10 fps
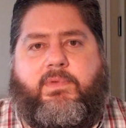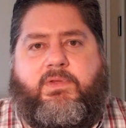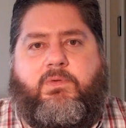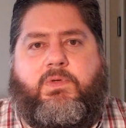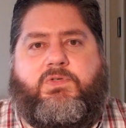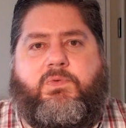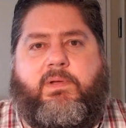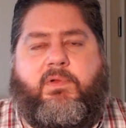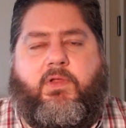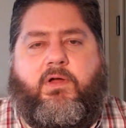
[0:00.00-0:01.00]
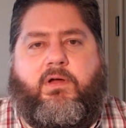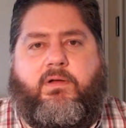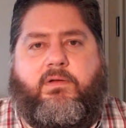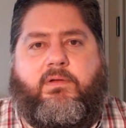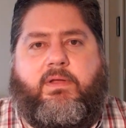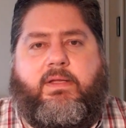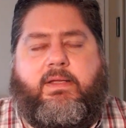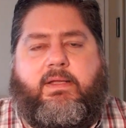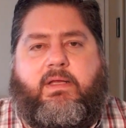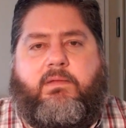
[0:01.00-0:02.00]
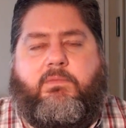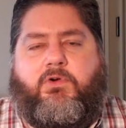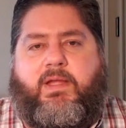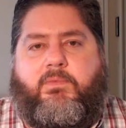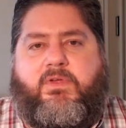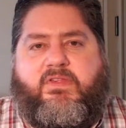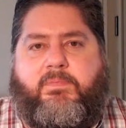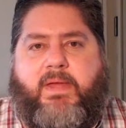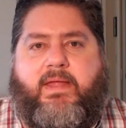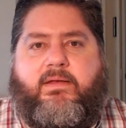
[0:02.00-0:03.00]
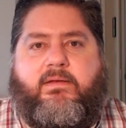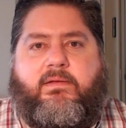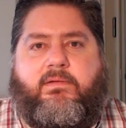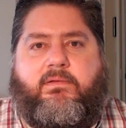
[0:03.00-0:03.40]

to which we belong. And the more time we spend